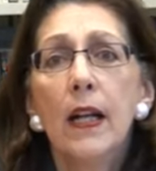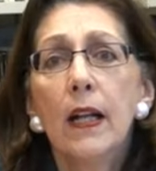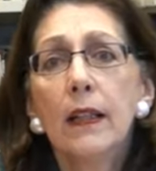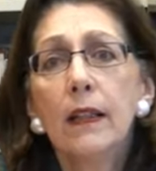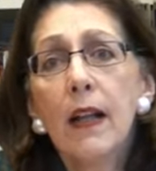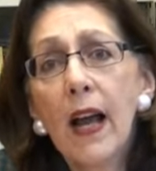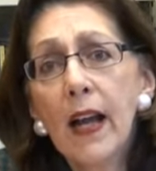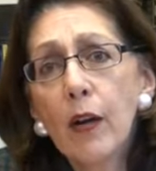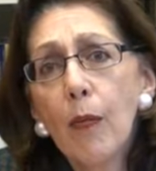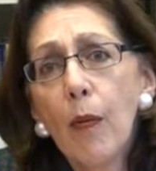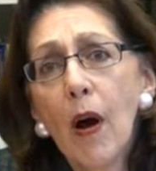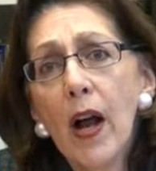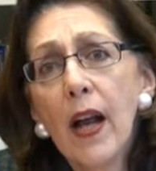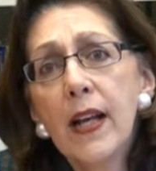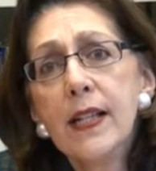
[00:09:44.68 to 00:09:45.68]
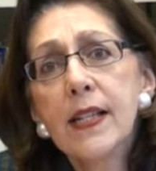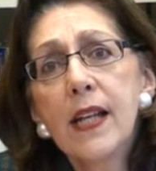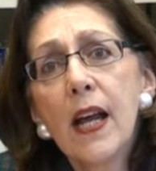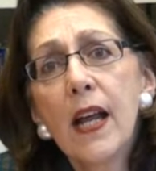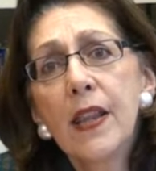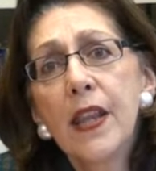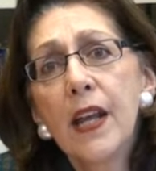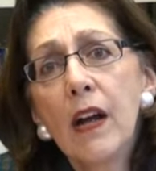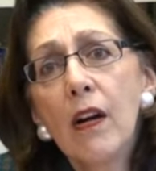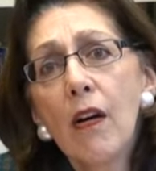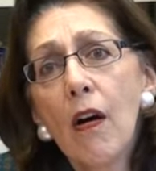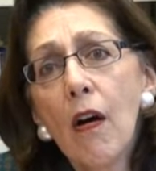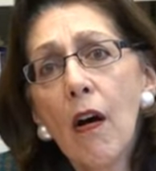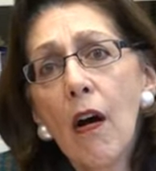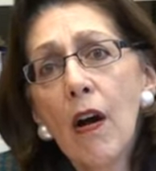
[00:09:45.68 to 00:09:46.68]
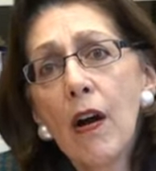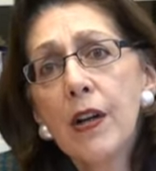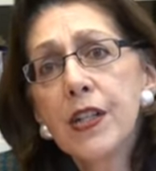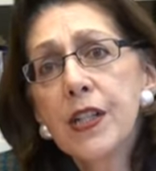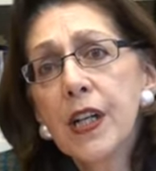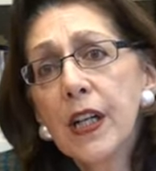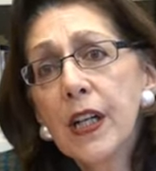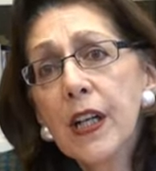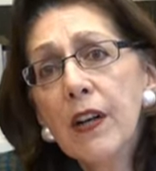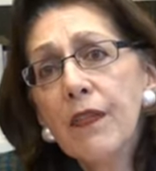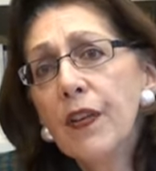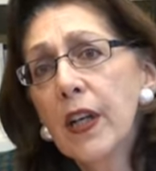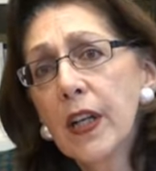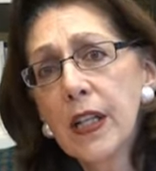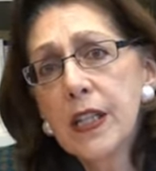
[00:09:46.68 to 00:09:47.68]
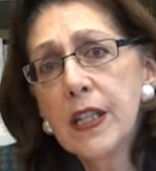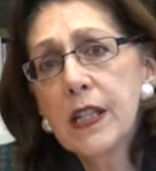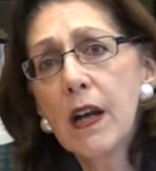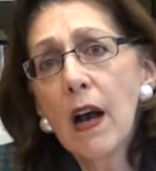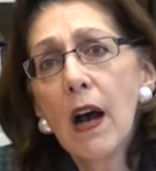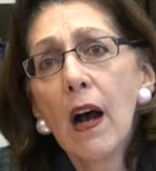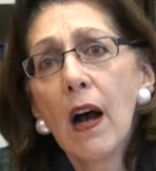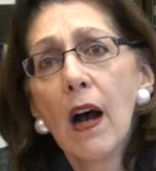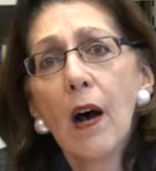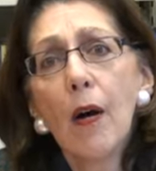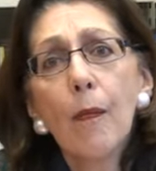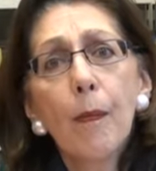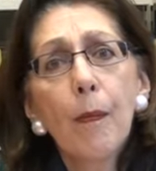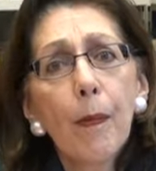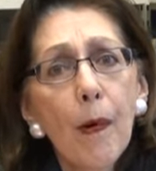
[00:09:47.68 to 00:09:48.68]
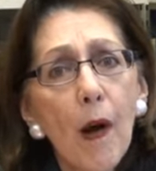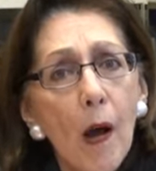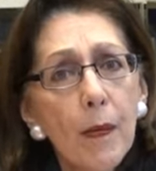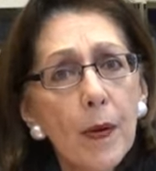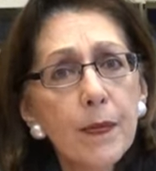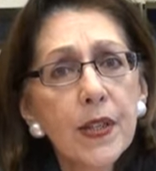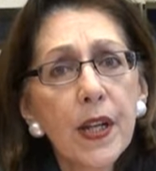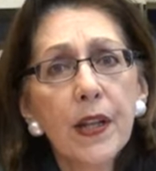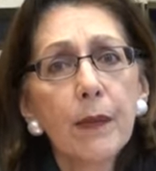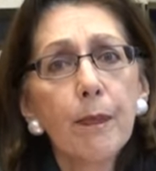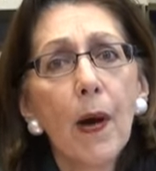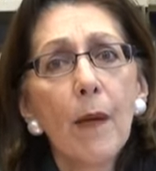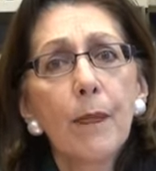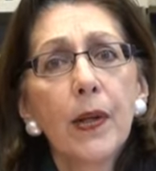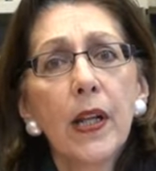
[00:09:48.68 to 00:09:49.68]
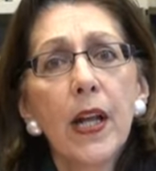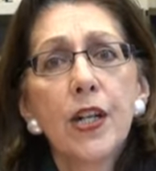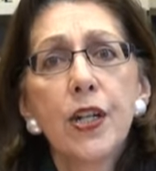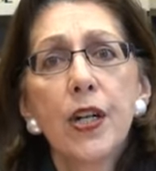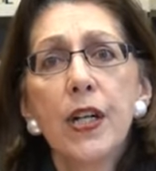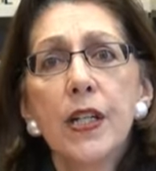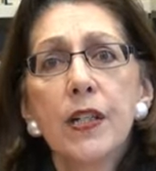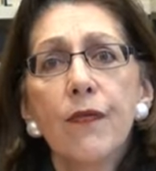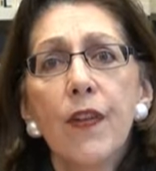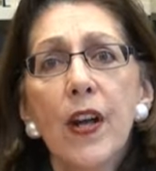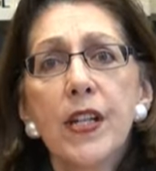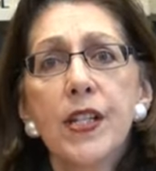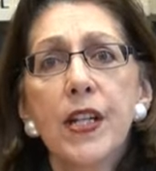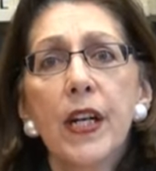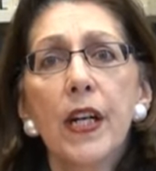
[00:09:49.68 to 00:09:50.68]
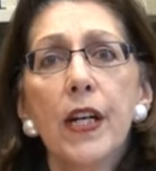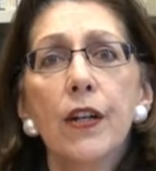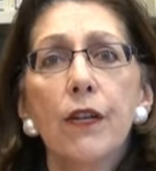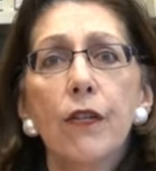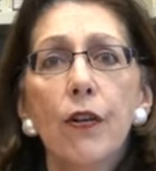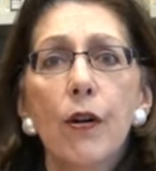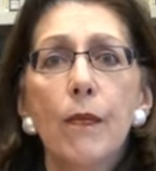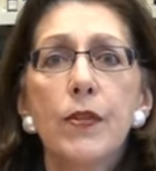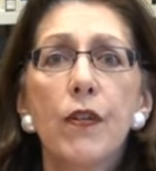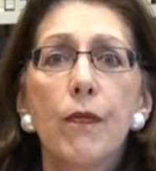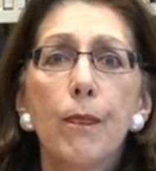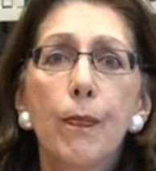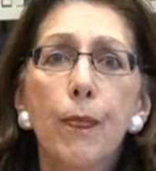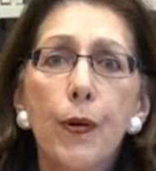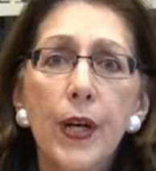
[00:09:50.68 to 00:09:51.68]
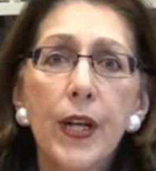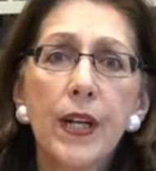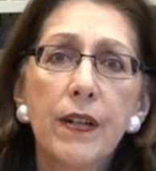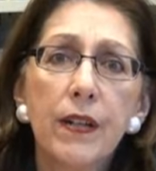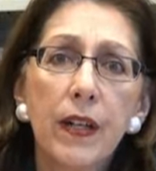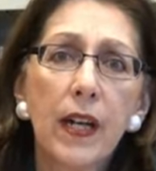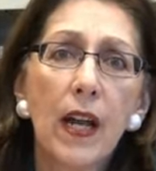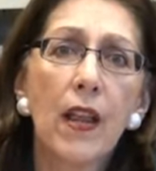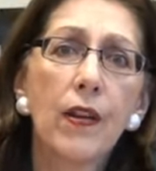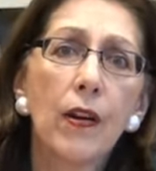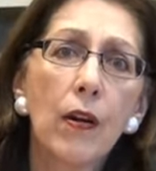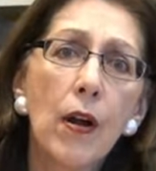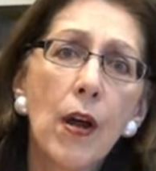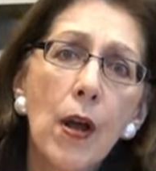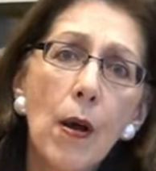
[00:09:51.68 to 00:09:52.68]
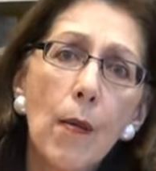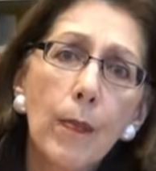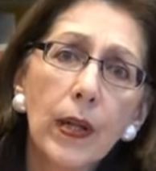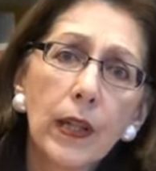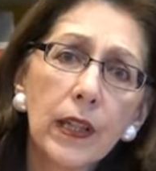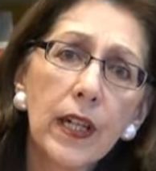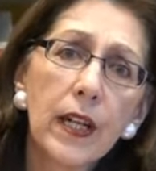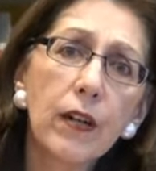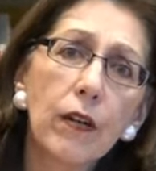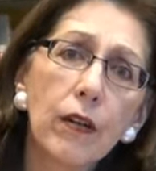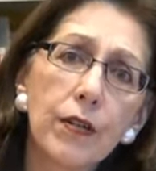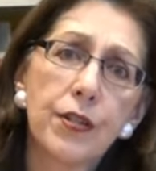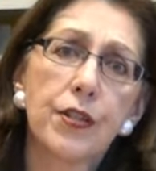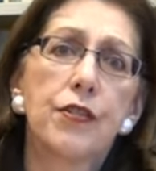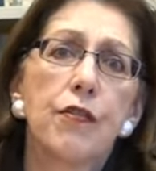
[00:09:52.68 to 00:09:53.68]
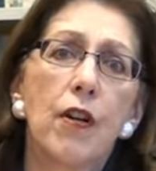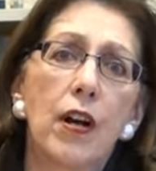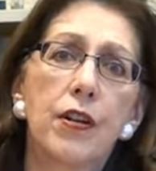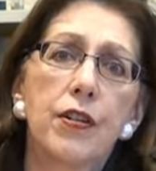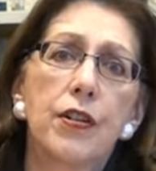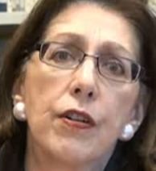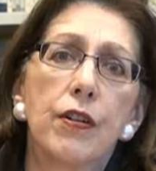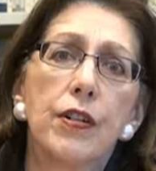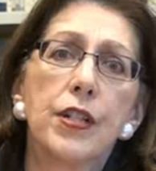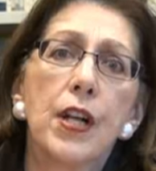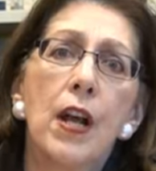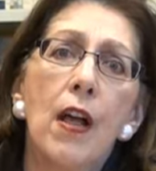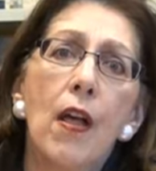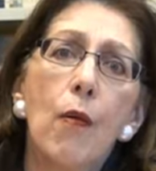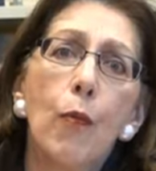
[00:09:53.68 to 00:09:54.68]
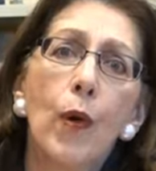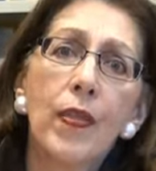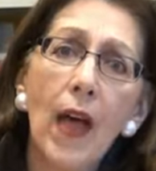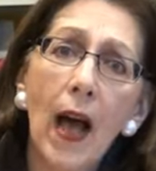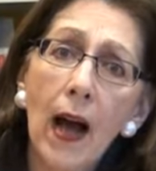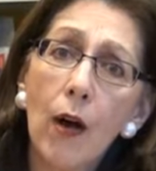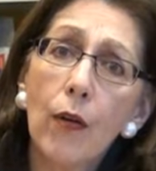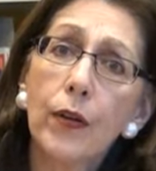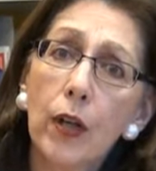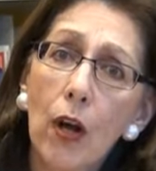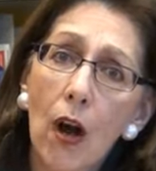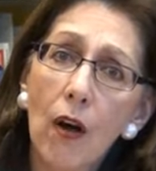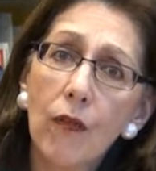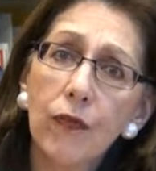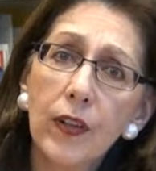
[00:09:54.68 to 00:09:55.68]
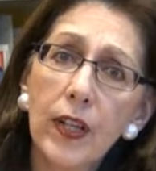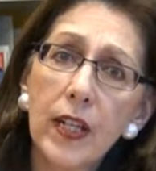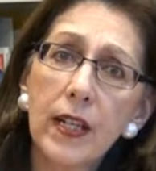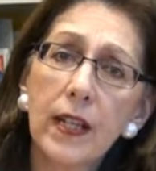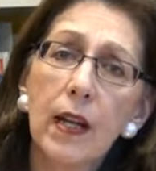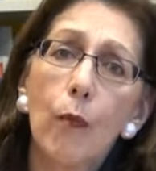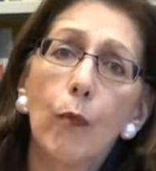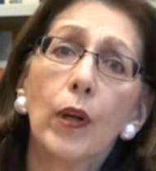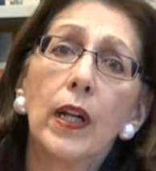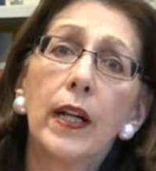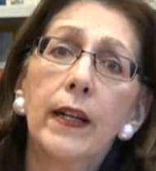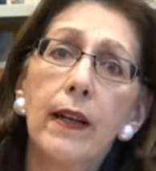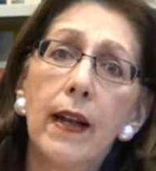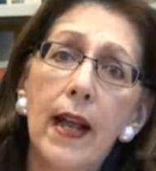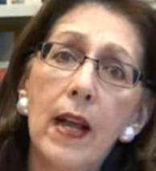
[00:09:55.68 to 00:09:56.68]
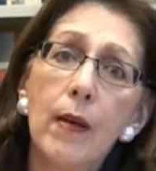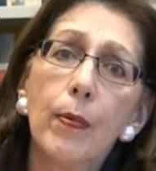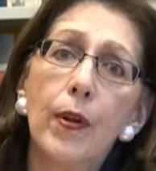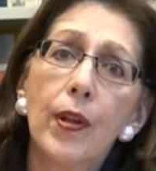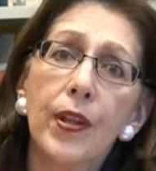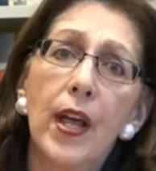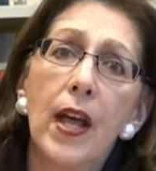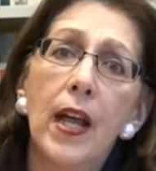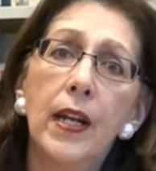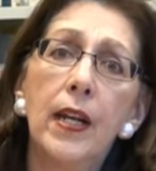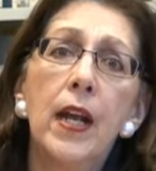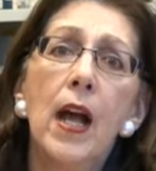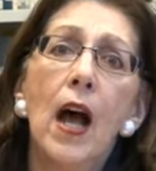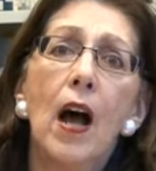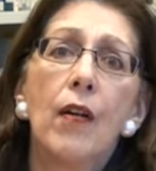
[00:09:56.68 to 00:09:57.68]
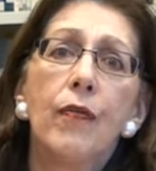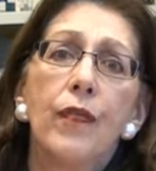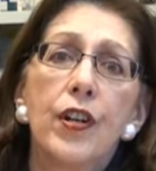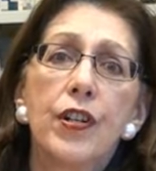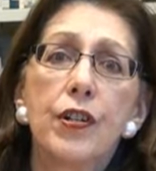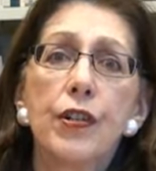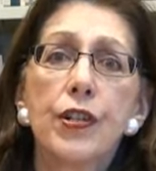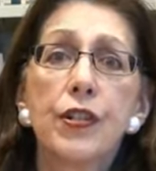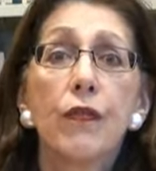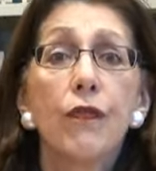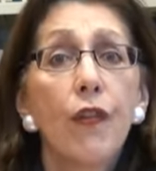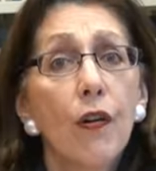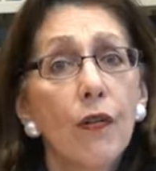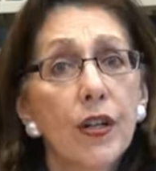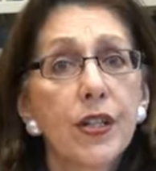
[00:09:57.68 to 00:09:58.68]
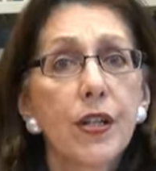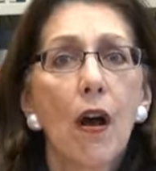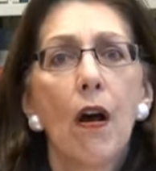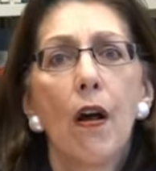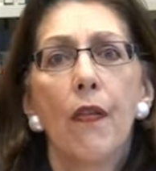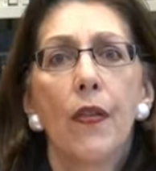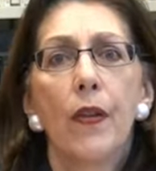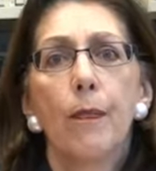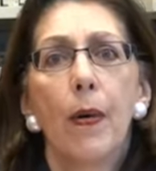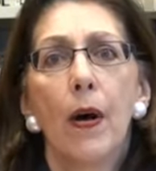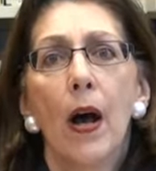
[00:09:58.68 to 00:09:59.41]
Likewise, there are significant problems that the population is facing in terms of putting together political structures without conflict that will enable then officials to focus on the